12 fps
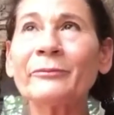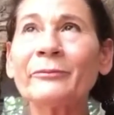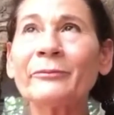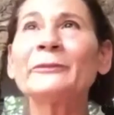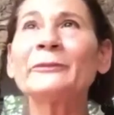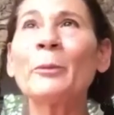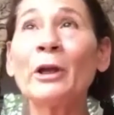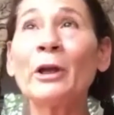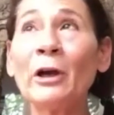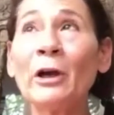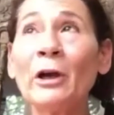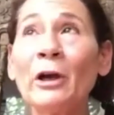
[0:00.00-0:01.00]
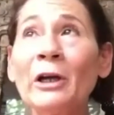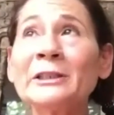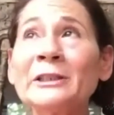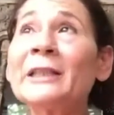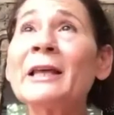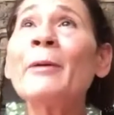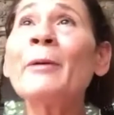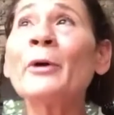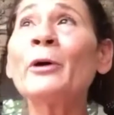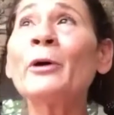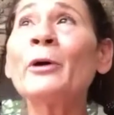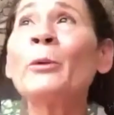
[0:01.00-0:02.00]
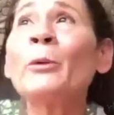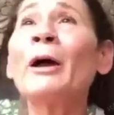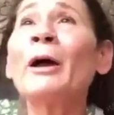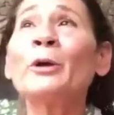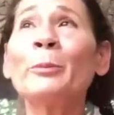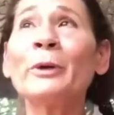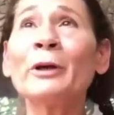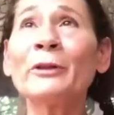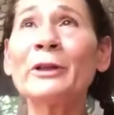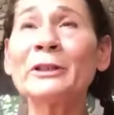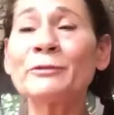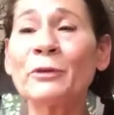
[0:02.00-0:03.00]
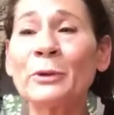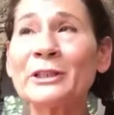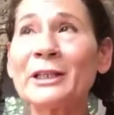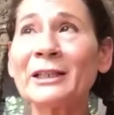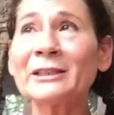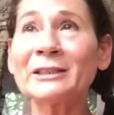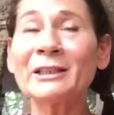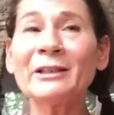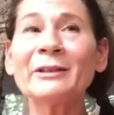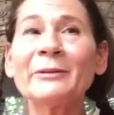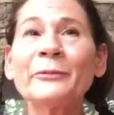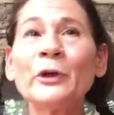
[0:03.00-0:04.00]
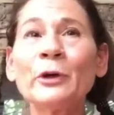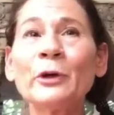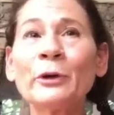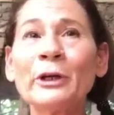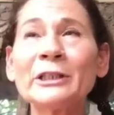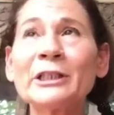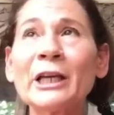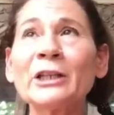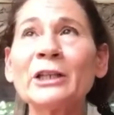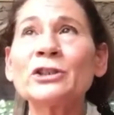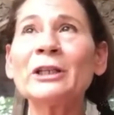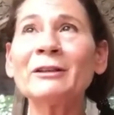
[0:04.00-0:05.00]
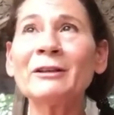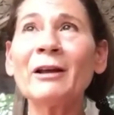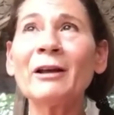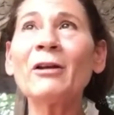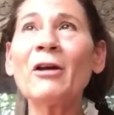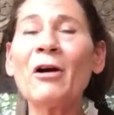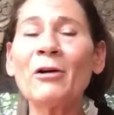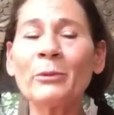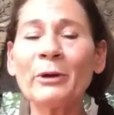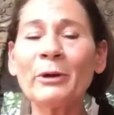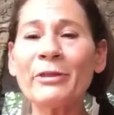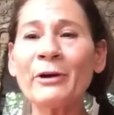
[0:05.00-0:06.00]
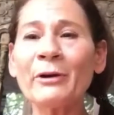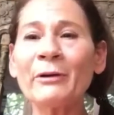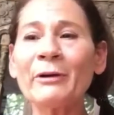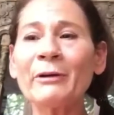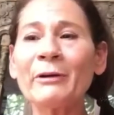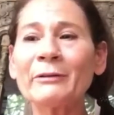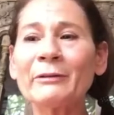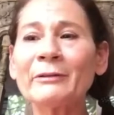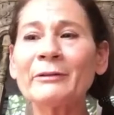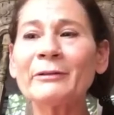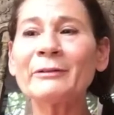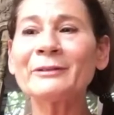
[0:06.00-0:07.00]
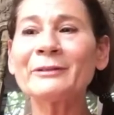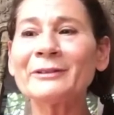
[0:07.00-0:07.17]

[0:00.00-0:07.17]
and in your place, because it is them who will help you build this vortex. Your intention, along with their